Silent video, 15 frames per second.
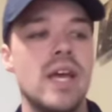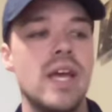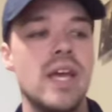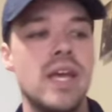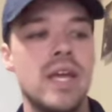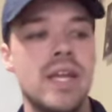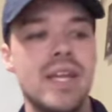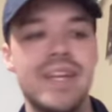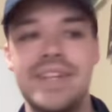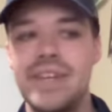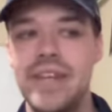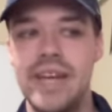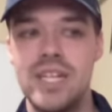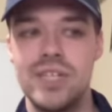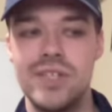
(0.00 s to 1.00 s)
And it
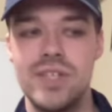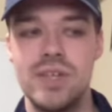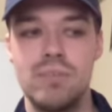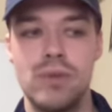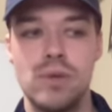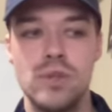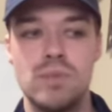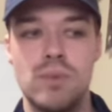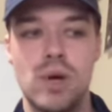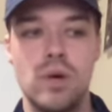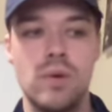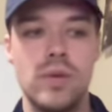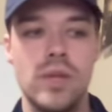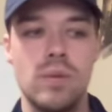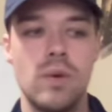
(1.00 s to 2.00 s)
did actually get
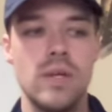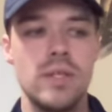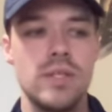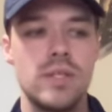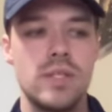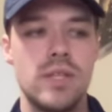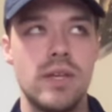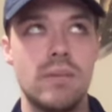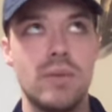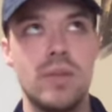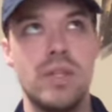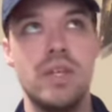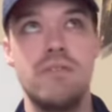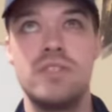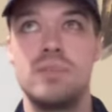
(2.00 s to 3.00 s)
postponed. It was, I
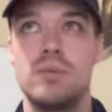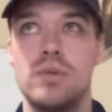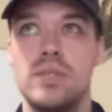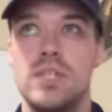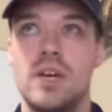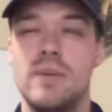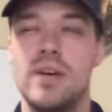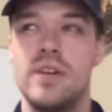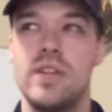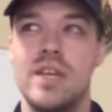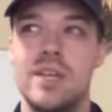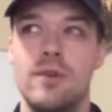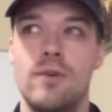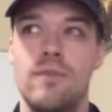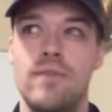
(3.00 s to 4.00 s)
believe, supposed to come out in
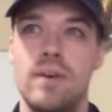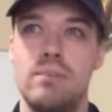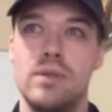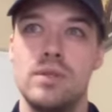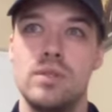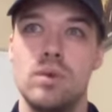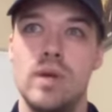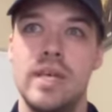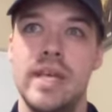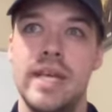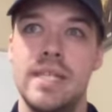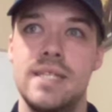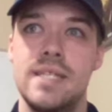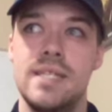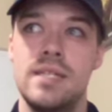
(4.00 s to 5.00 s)
like November
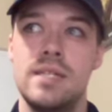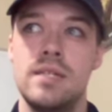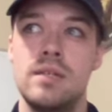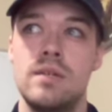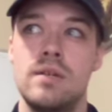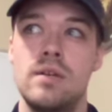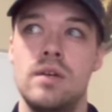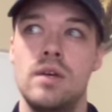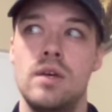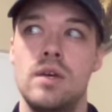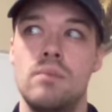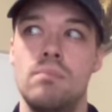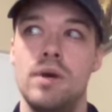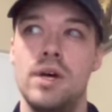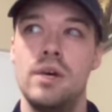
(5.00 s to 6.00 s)
2018.
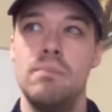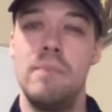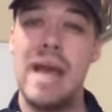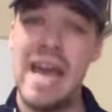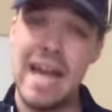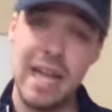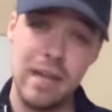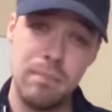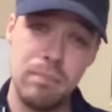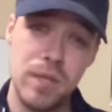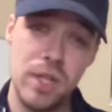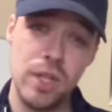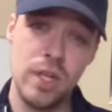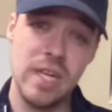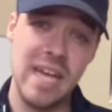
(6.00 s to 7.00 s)
But Mac
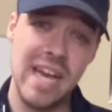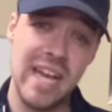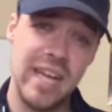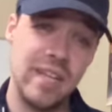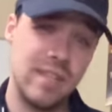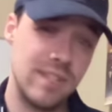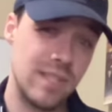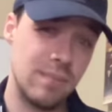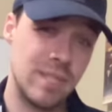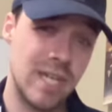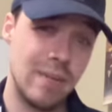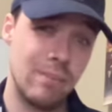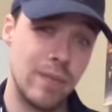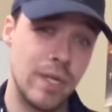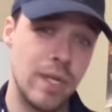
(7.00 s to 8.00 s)
Miller died in
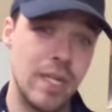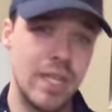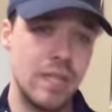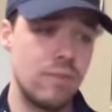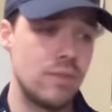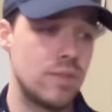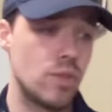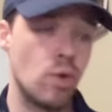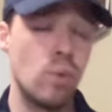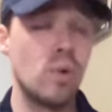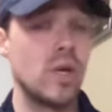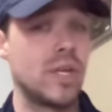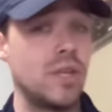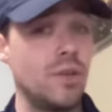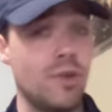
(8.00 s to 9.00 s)
September, and
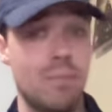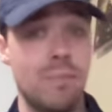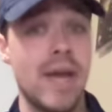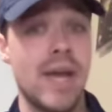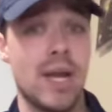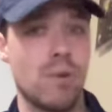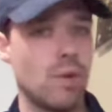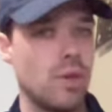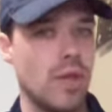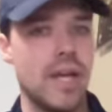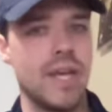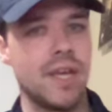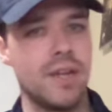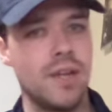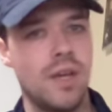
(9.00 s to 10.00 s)
Schoolboy Q and Mac were
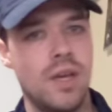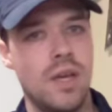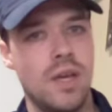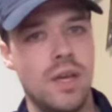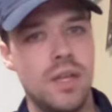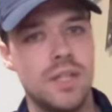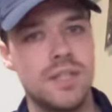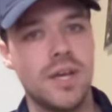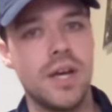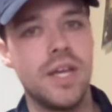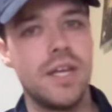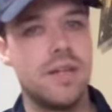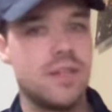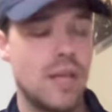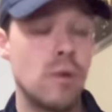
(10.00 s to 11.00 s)
like,
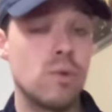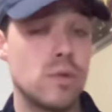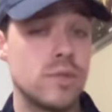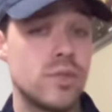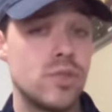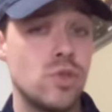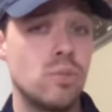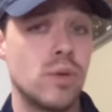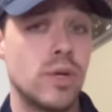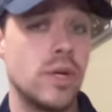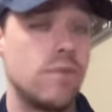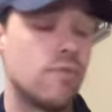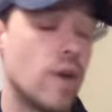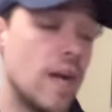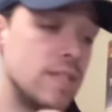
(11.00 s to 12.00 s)
tight. They were super
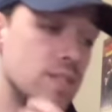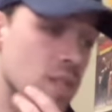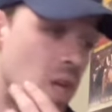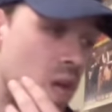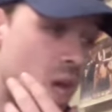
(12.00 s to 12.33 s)
good friends.